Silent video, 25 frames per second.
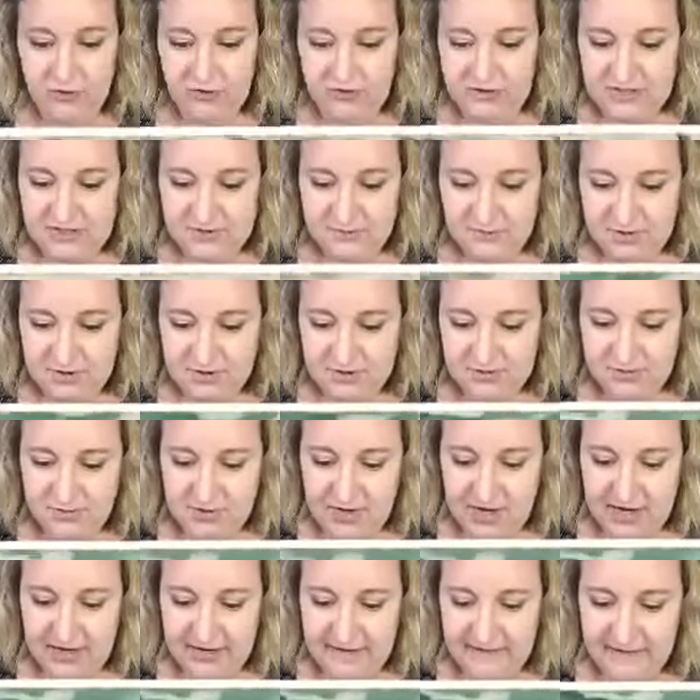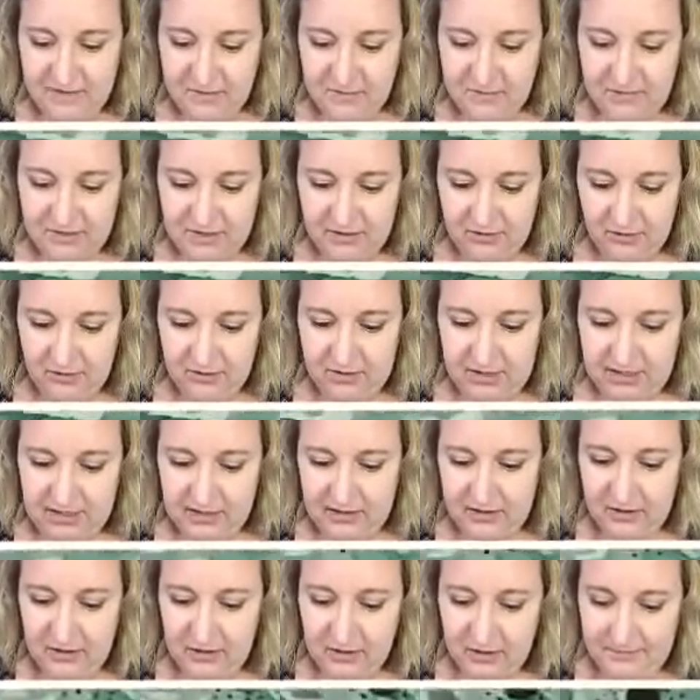This one's right in the middle
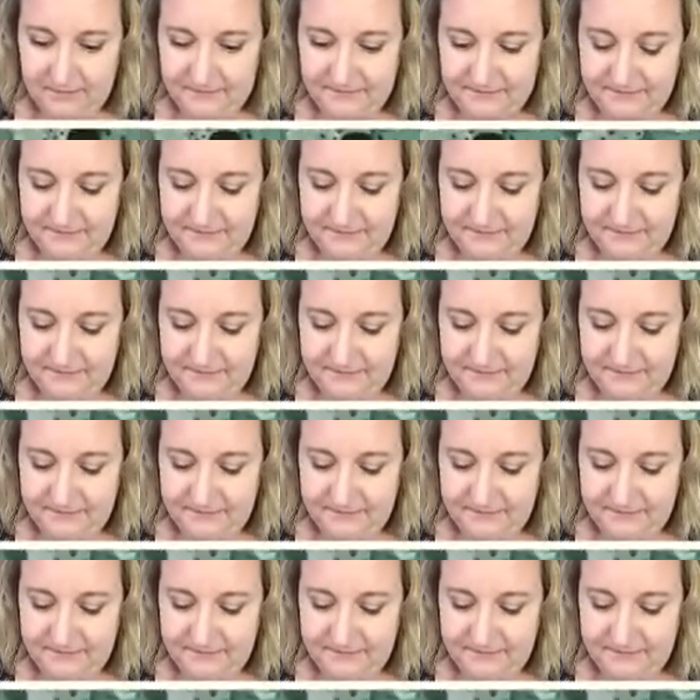here.